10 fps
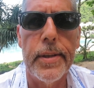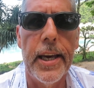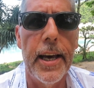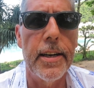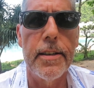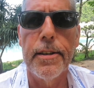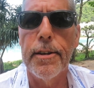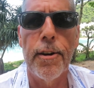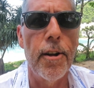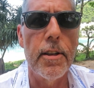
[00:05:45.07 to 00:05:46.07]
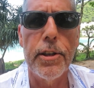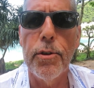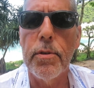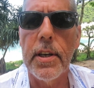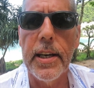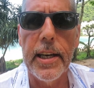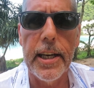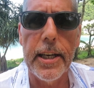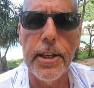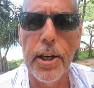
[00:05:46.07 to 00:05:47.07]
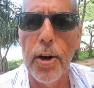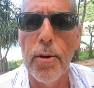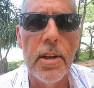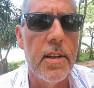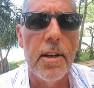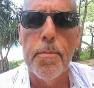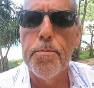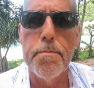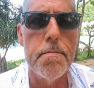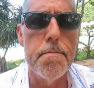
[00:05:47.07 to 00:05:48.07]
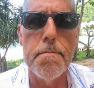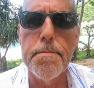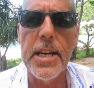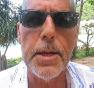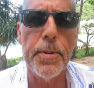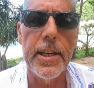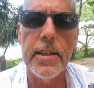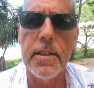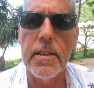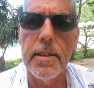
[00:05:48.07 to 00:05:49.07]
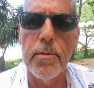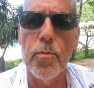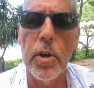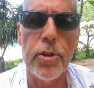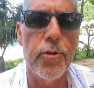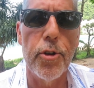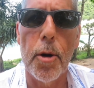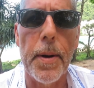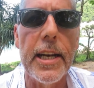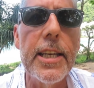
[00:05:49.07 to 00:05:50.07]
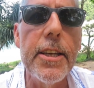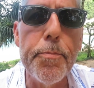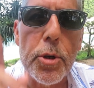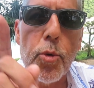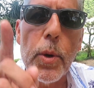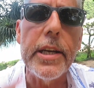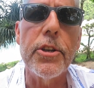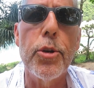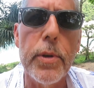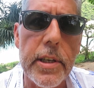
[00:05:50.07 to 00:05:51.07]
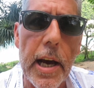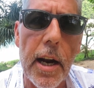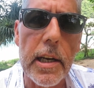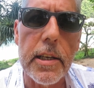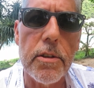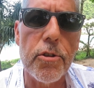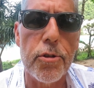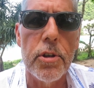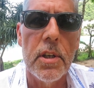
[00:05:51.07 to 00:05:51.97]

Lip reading: Canada, all the UK, you know, many places in Western Europe. I live between two Italians.